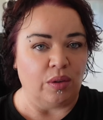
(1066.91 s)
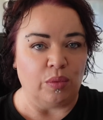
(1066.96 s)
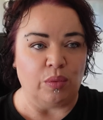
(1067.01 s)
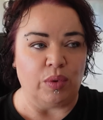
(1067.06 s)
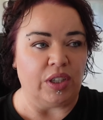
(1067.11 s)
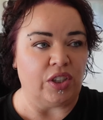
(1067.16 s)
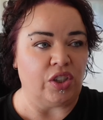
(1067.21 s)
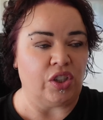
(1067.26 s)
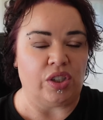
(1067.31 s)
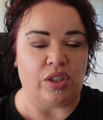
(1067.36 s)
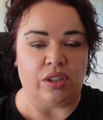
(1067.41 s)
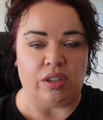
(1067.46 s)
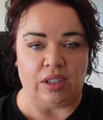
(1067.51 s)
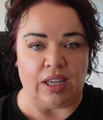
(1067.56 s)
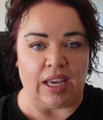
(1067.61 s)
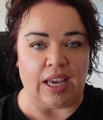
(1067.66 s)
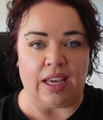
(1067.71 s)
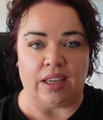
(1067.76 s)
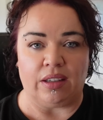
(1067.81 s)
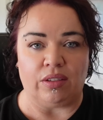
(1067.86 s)
which
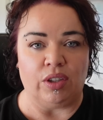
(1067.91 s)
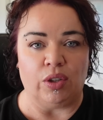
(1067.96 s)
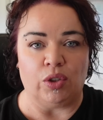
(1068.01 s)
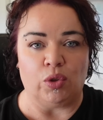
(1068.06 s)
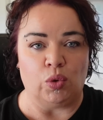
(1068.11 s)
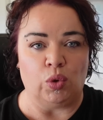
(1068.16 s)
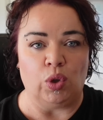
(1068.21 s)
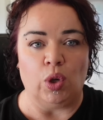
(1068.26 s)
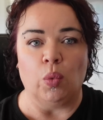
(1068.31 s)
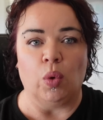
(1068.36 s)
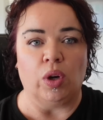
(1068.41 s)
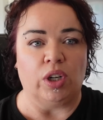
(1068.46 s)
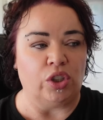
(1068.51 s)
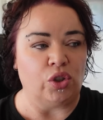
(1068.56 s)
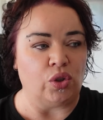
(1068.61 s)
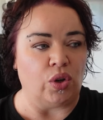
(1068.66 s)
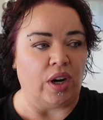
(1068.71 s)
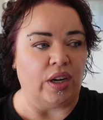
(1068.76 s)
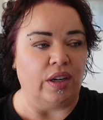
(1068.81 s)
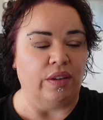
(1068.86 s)
you want
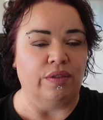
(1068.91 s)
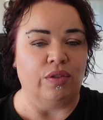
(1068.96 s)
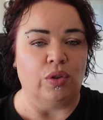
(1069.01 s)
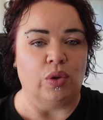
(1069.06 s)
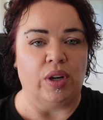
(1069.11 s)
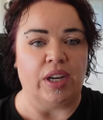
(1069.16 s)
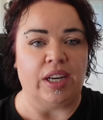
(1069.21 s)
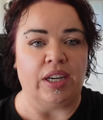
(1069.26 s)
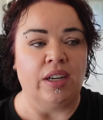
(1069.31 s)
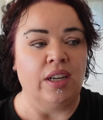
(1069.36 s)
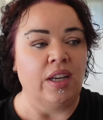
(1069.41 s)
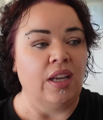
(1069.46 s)
to try and avoid.